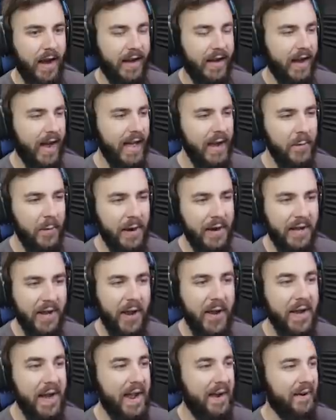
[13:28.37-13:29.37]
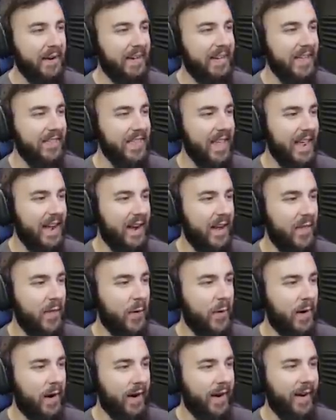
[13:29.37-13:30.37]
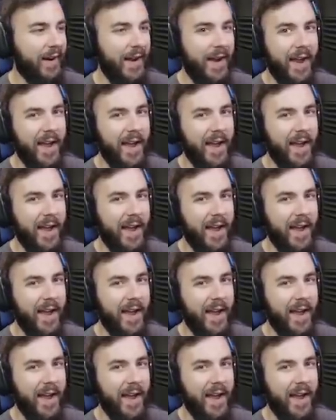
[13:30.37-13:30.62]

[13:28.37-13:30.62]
I kind of want to go down and get that other one.